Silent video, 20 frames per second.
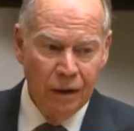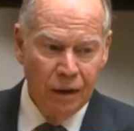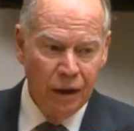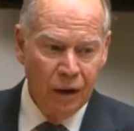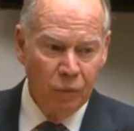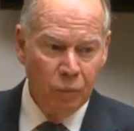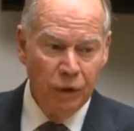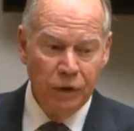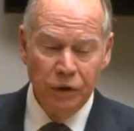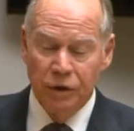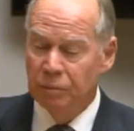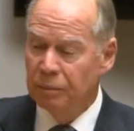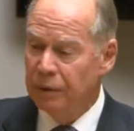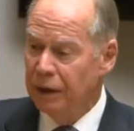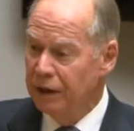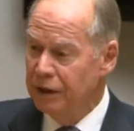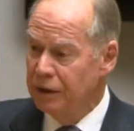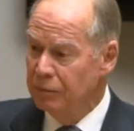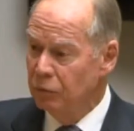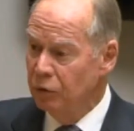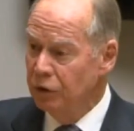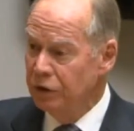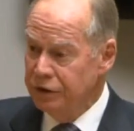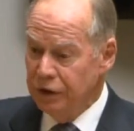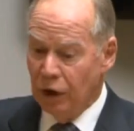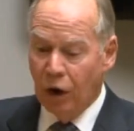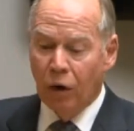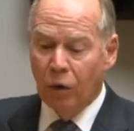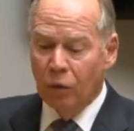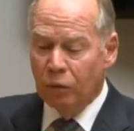And when you pay them more, you say,
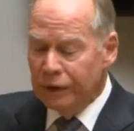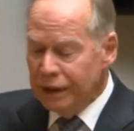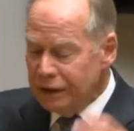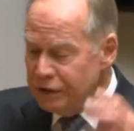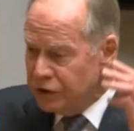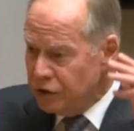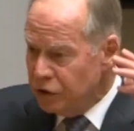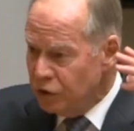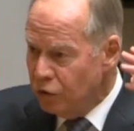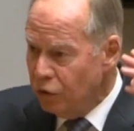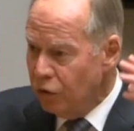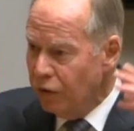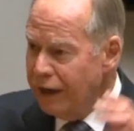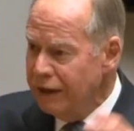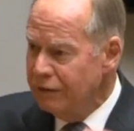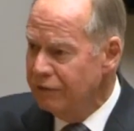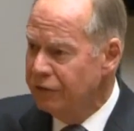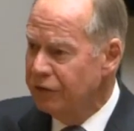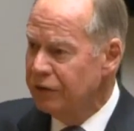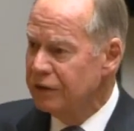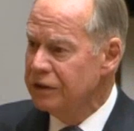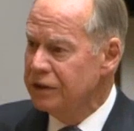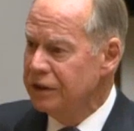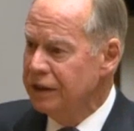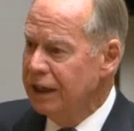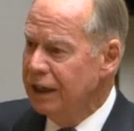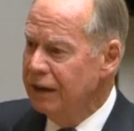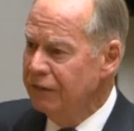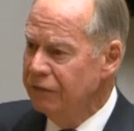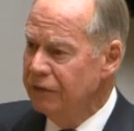oh, that's great for the
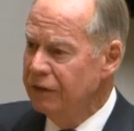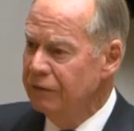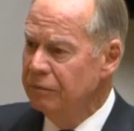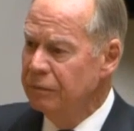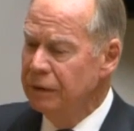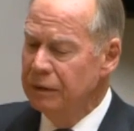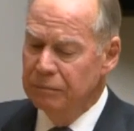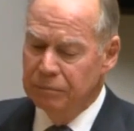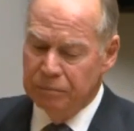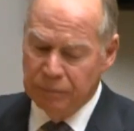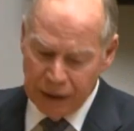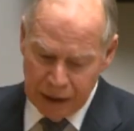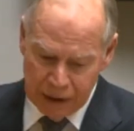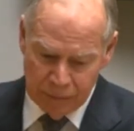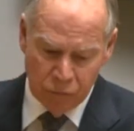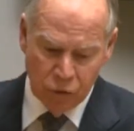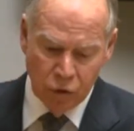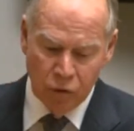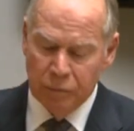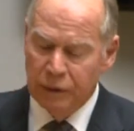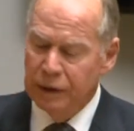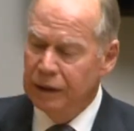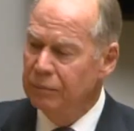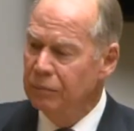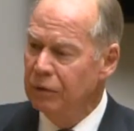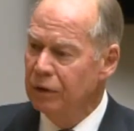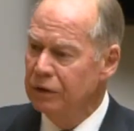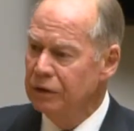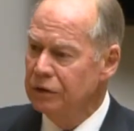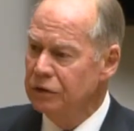staff. They've been paid more money
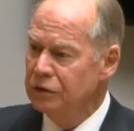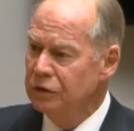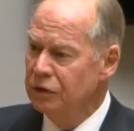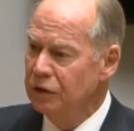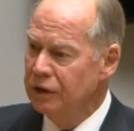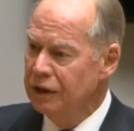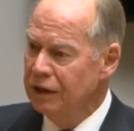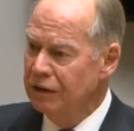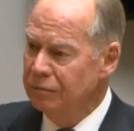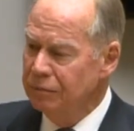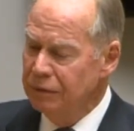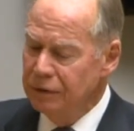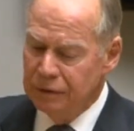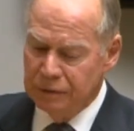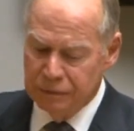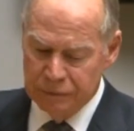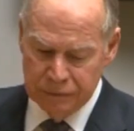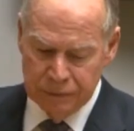by this new government.